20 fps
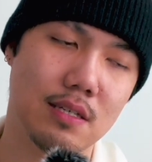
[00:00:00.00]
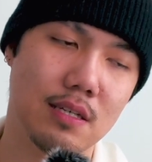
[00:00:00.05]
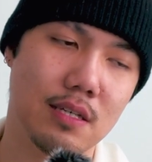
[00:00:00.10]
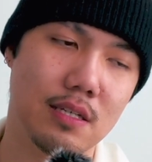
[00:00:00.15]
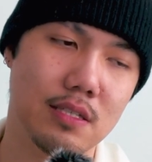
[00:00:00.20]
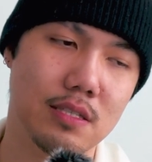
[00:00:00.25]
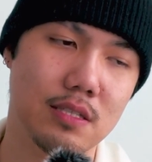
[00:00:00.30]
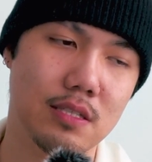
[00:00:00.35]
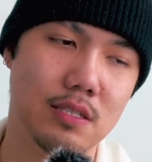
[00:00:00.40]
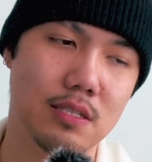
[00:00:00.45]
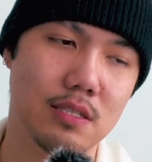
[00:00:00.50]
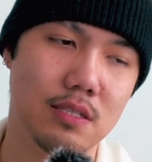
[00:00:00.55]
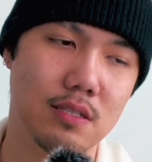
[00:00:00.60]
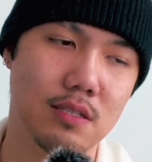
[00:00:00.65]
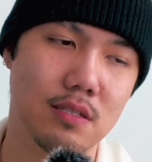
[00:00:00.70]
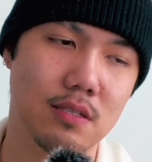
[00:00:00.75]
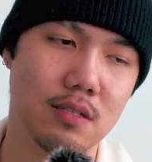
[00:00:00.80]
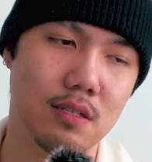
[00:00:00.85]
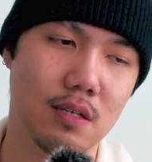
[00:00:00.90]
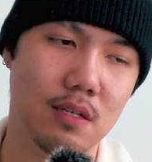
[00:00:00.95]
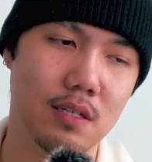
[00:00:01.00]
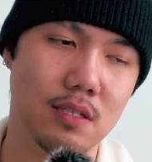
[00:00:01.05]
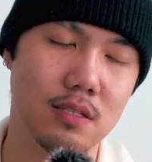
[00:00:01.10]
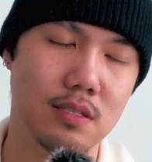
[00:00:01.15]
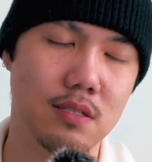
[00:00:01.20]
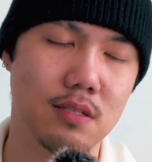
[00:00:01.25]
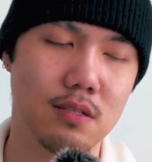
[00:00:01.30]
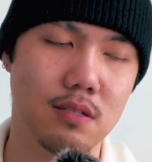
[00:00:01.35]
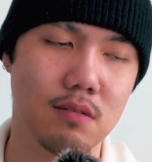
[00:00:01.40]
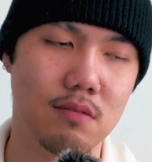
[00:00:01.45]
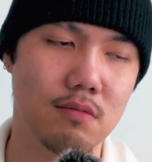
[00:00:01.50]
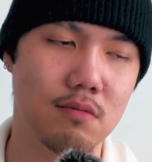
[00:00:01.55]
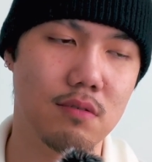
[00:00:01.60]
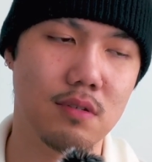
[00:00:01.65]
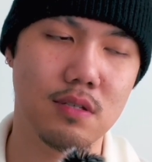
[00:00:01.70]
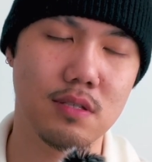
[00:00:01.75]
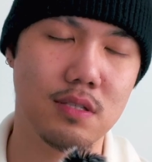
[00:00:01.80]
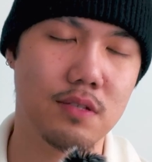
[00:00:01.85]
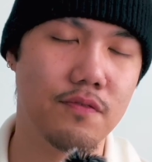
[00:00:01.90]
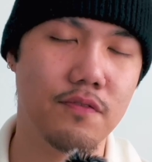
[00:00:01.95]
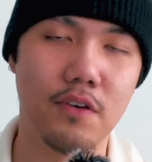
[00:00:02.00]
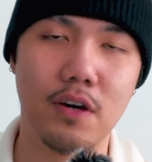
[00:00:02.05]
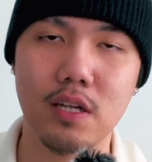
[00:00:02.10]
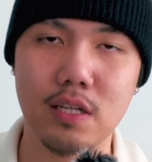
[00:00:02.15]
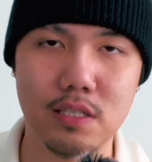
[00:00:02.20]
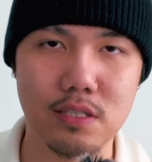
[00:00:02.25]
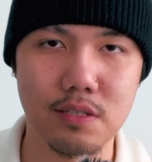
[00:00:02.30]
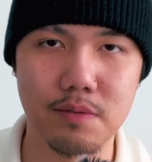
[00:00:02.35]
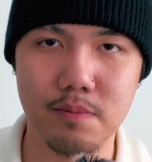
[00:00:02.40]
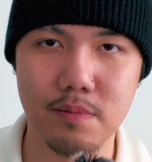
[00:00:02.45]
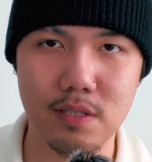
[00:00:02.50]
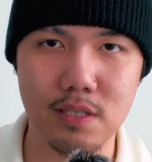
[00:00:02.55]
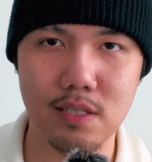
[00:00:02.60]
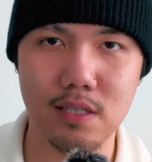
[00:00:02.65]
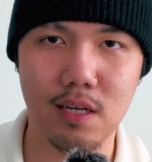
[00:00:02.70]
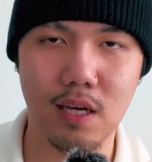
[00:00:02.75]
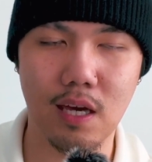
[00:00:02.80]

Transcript: it's funny to me,